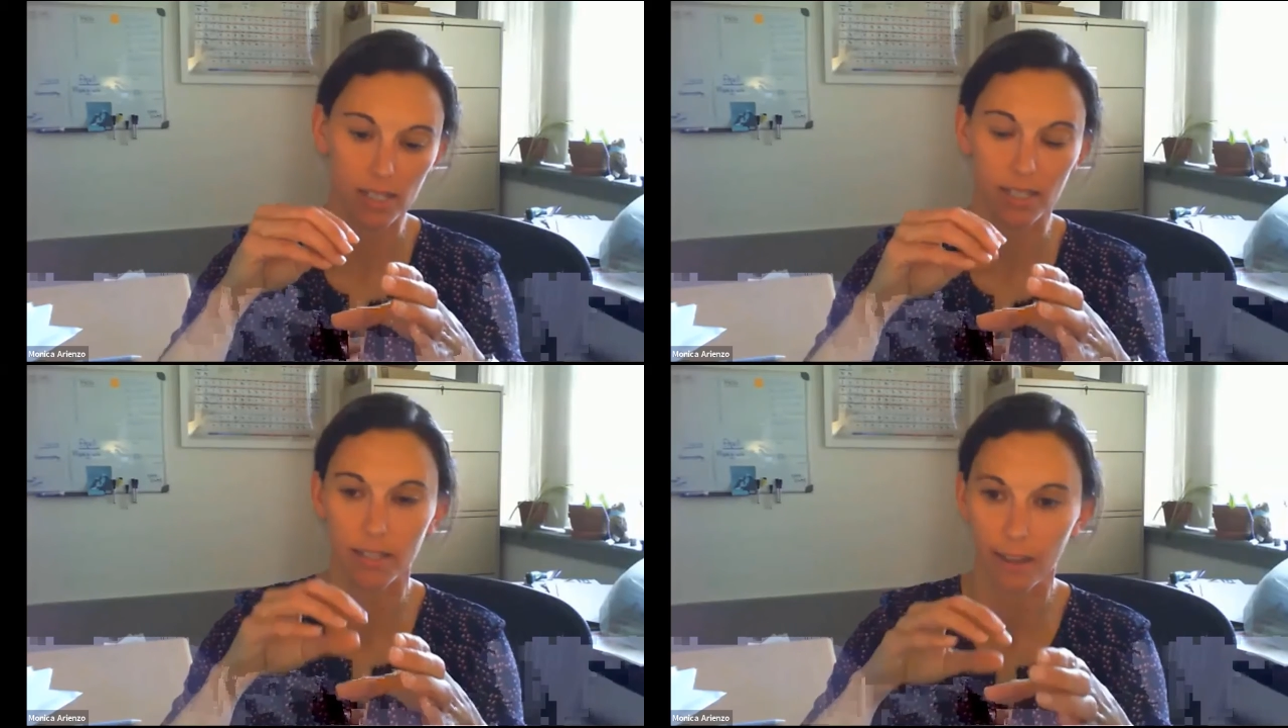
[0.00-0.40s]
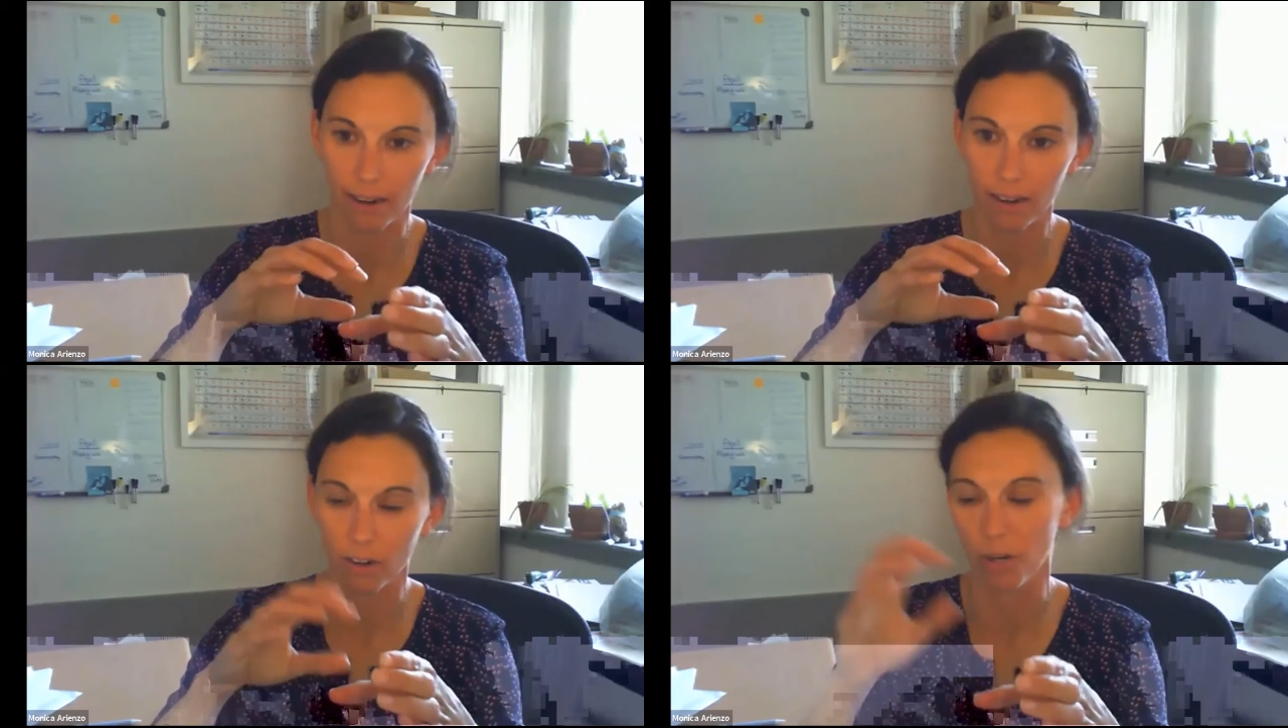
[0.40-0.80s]
in
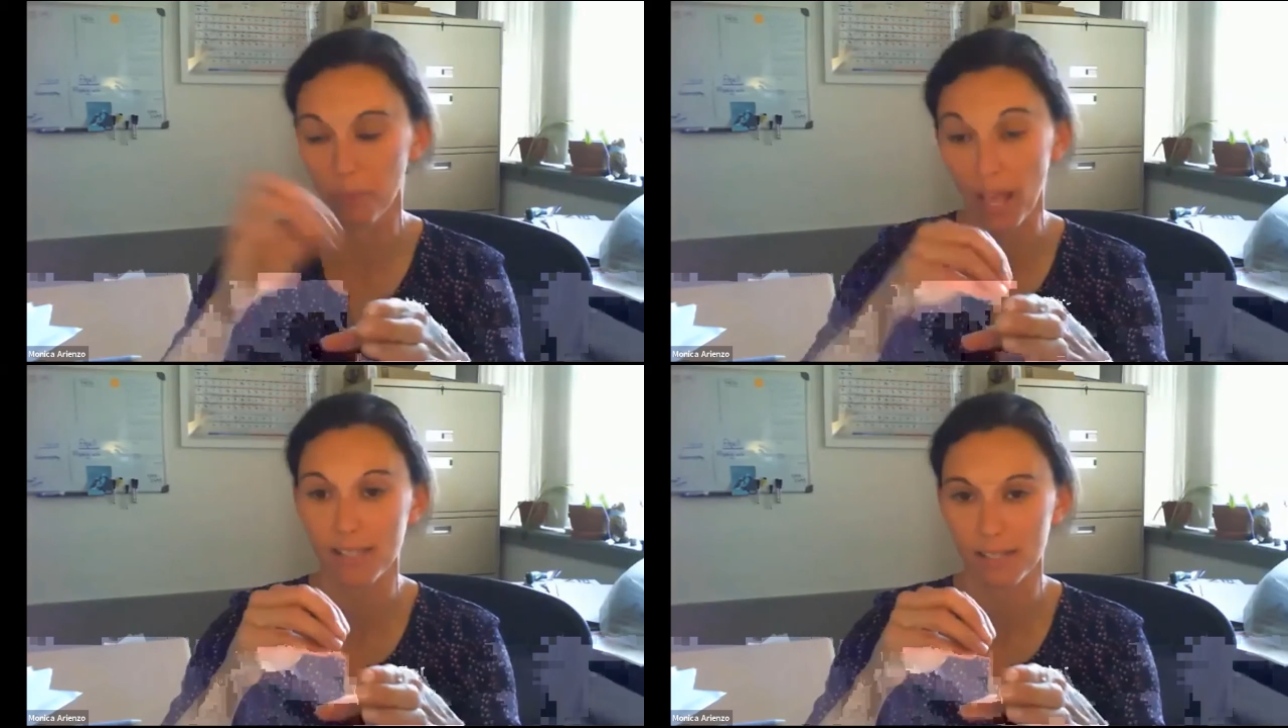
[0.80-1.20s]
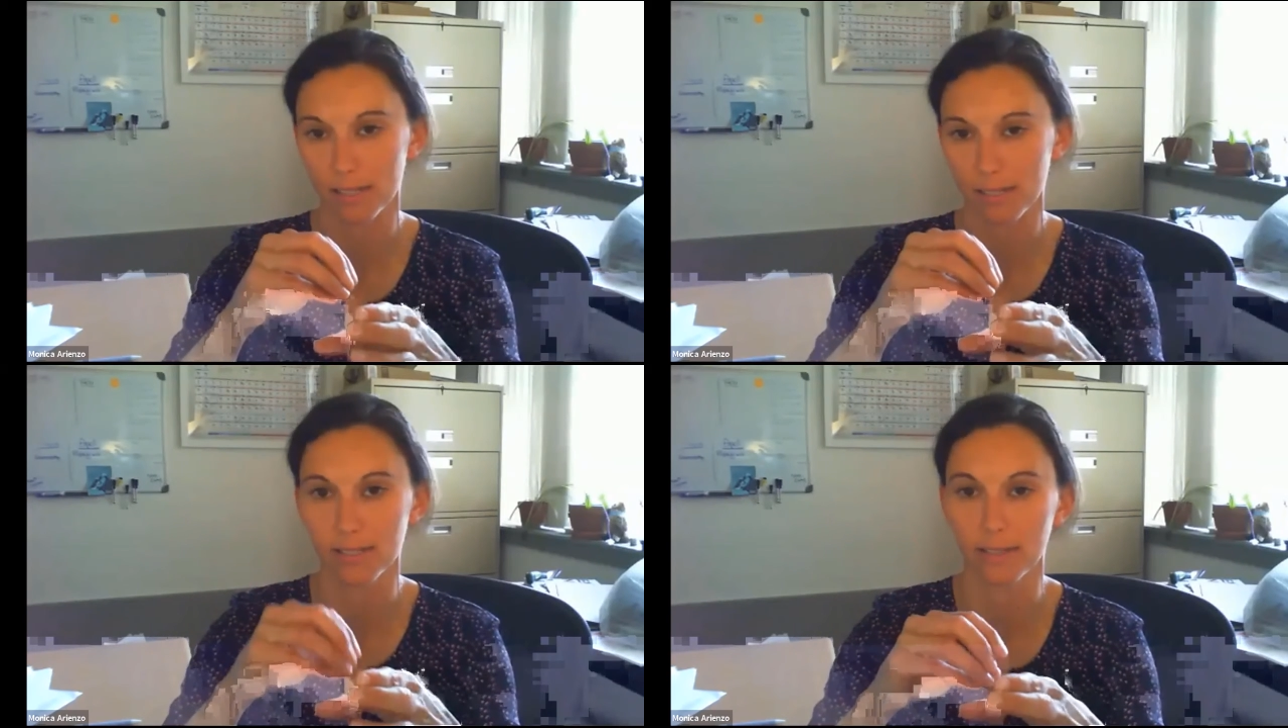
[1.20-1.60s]
there, or your
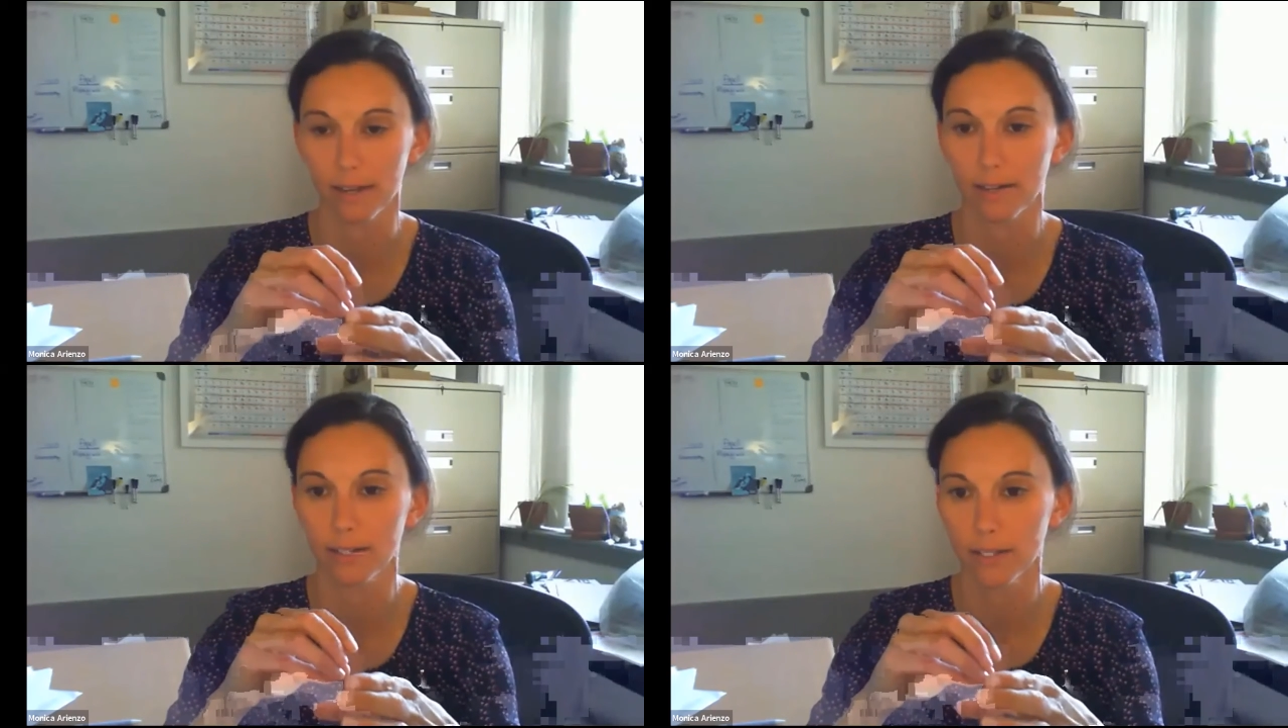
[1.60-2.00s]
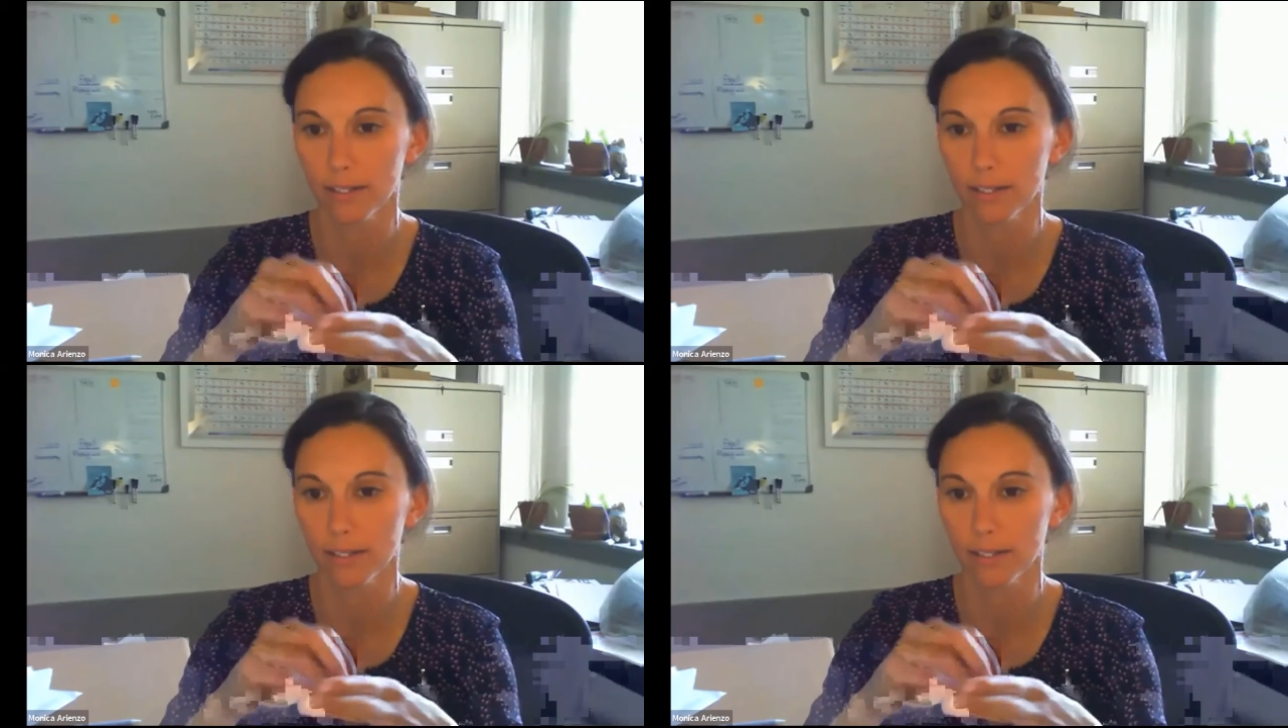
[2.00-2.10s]
plastics in there,